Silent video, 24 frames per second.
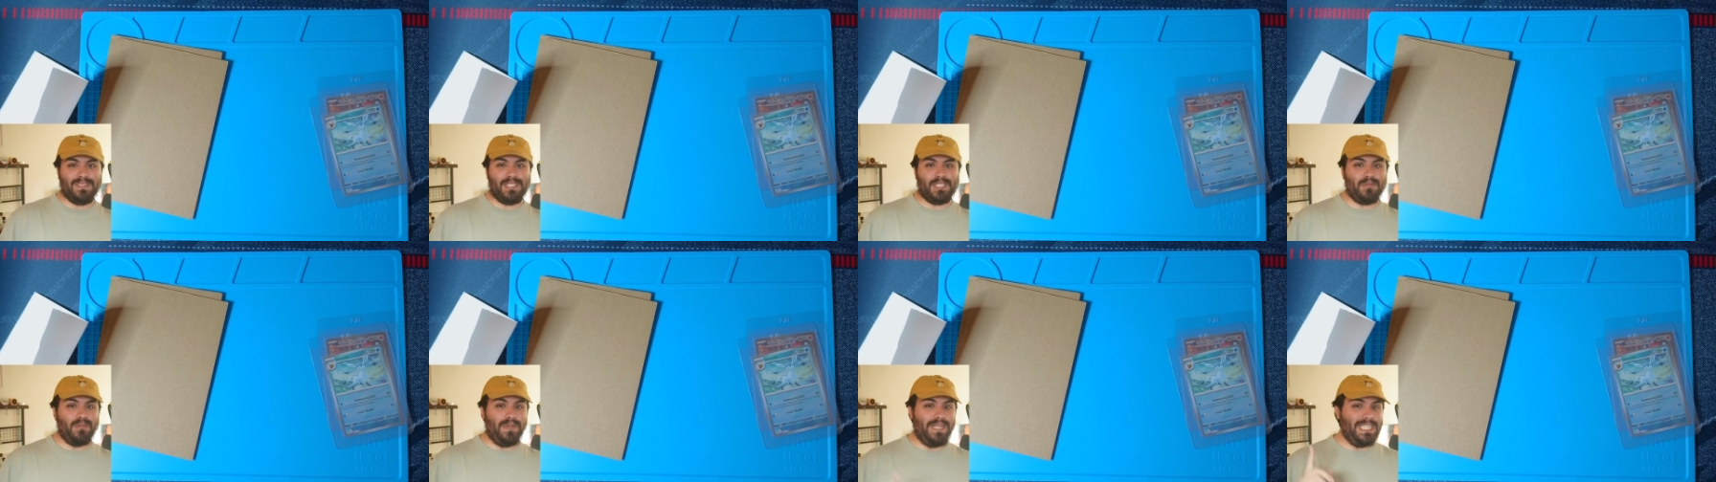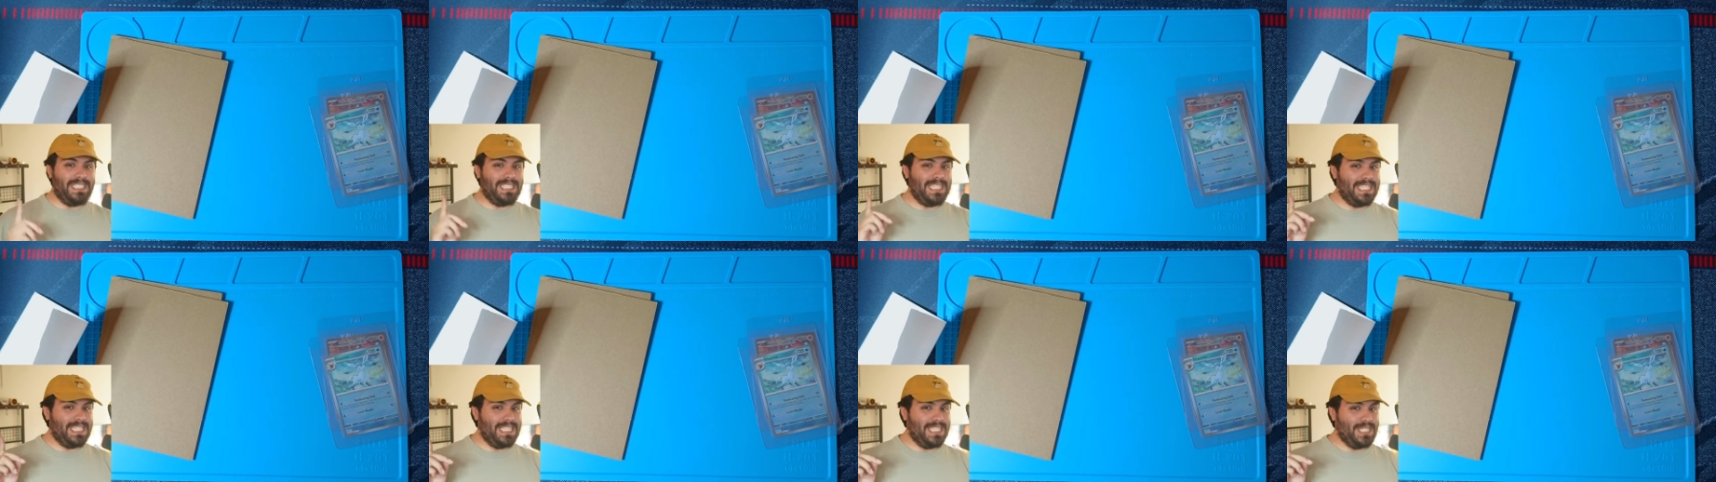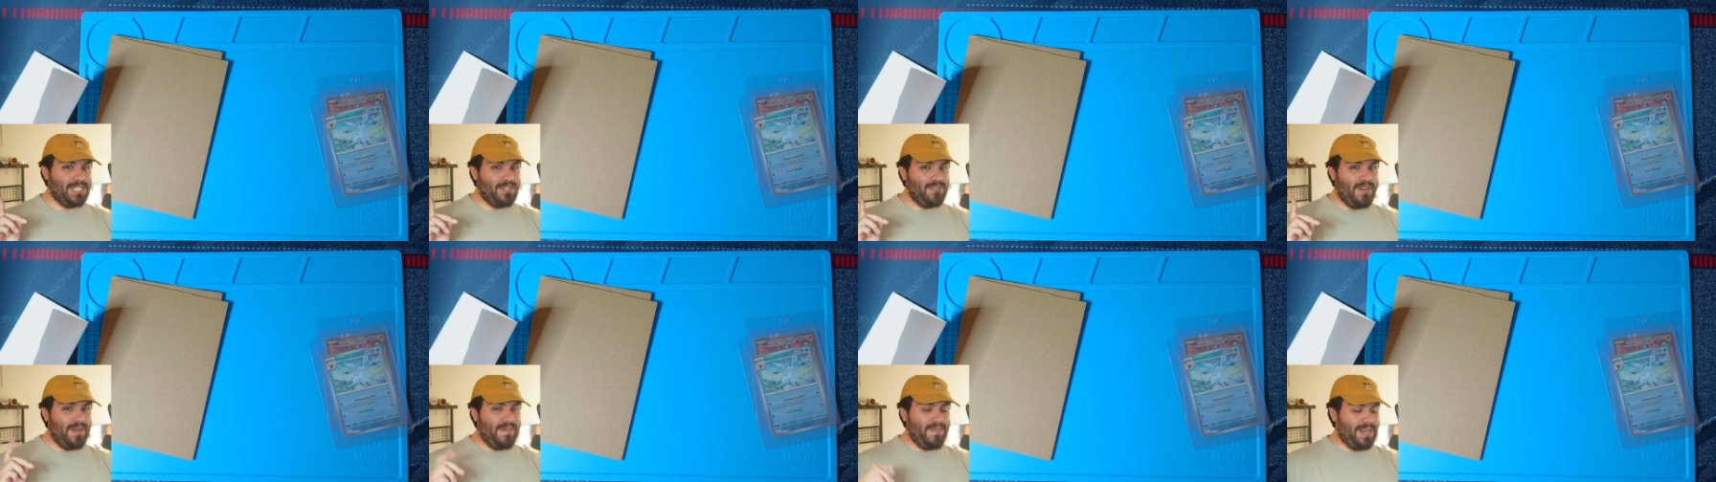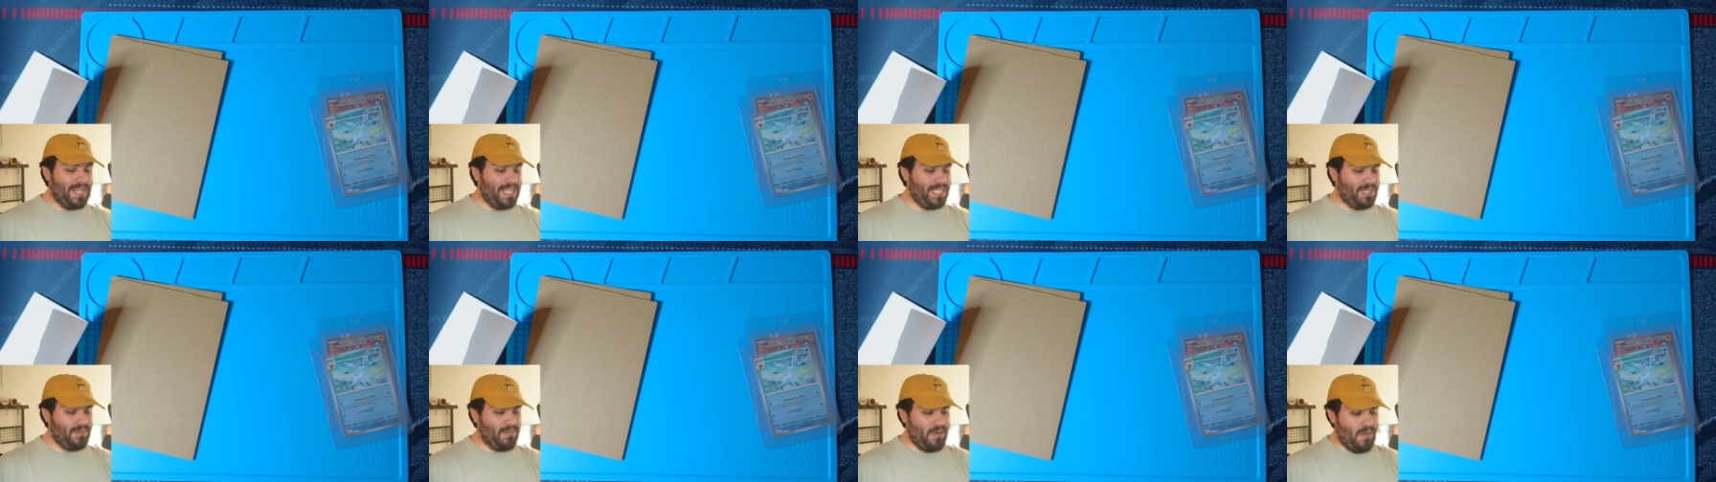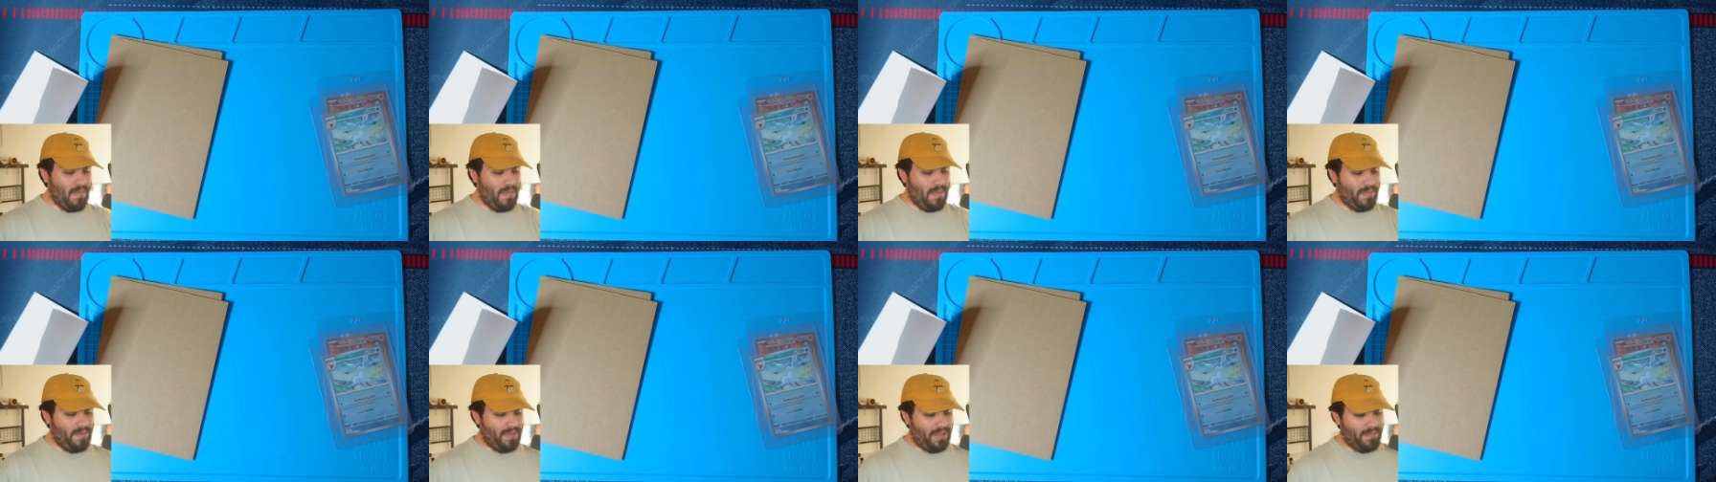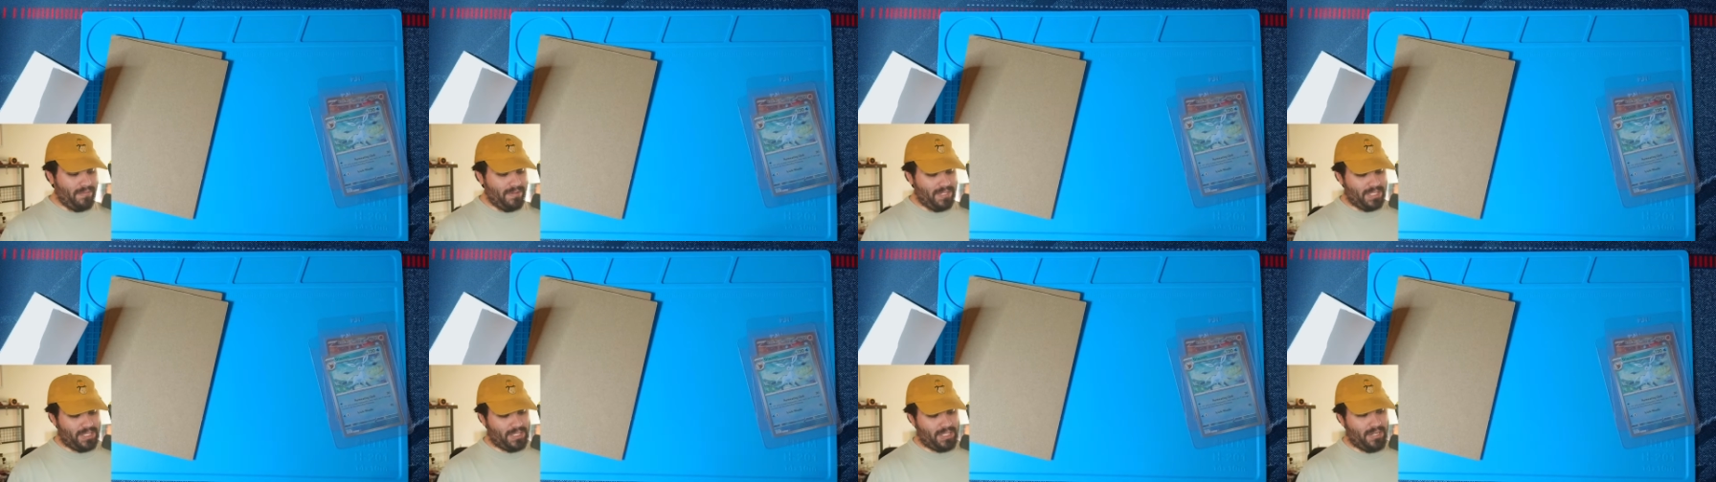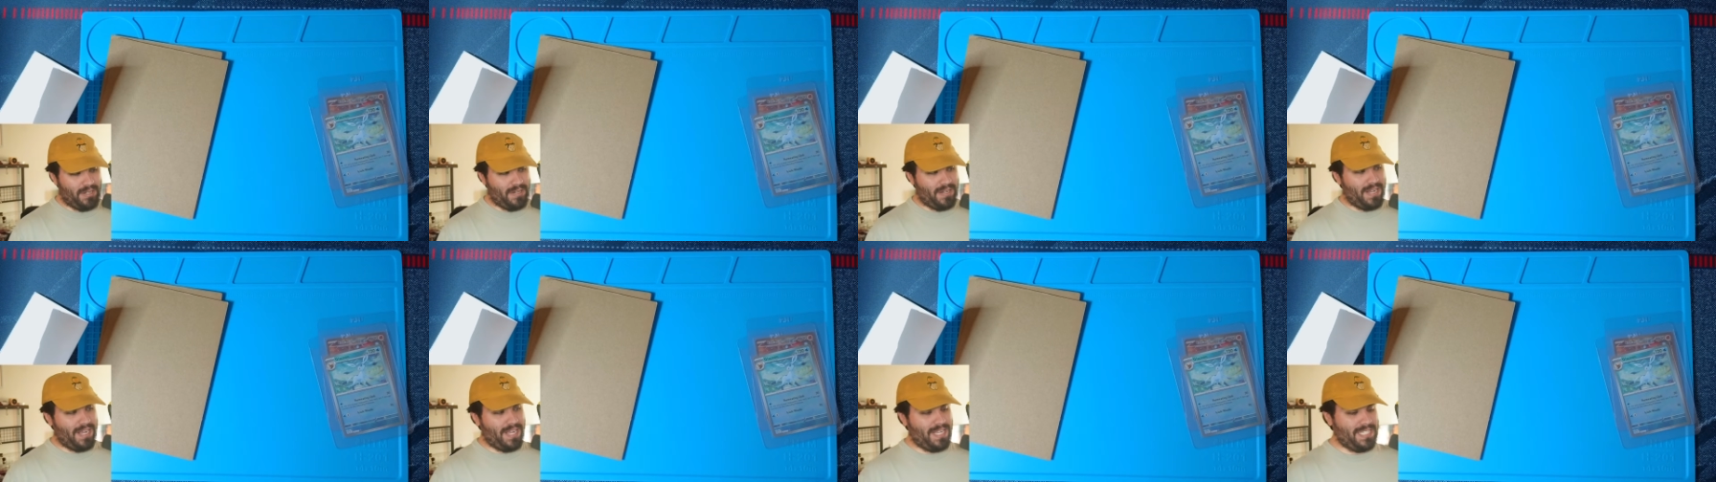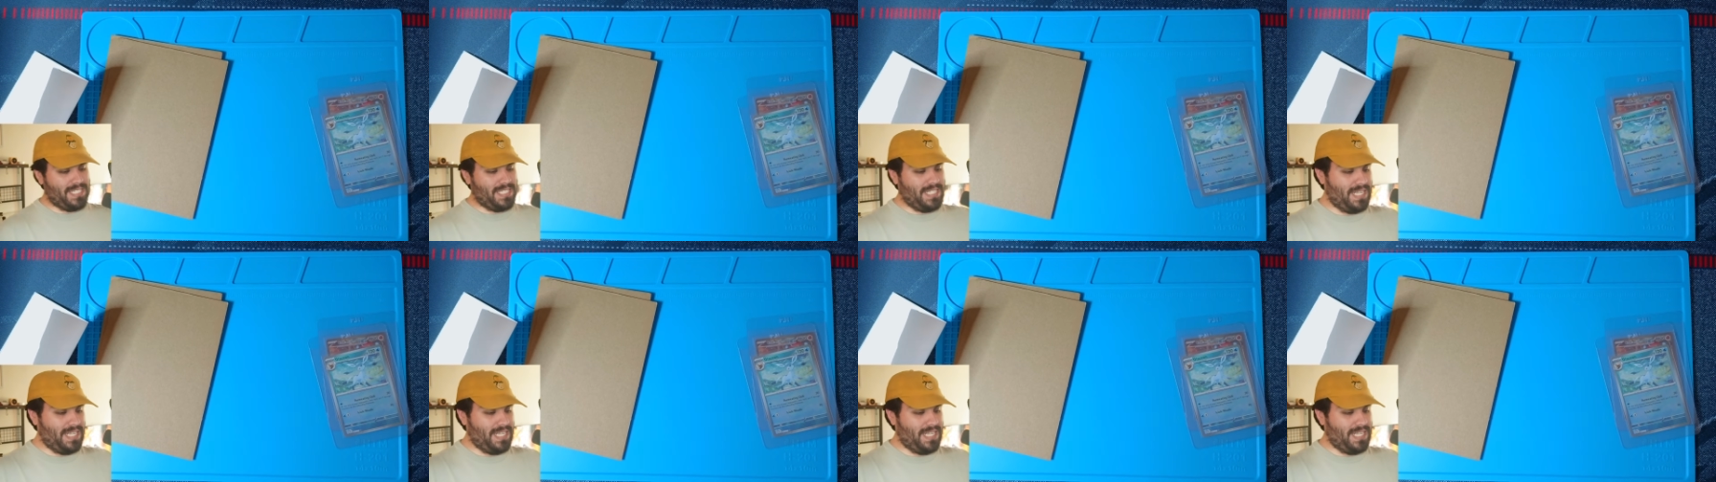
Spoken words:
Squeeze isn't streaming at the moment, but let me just show you guys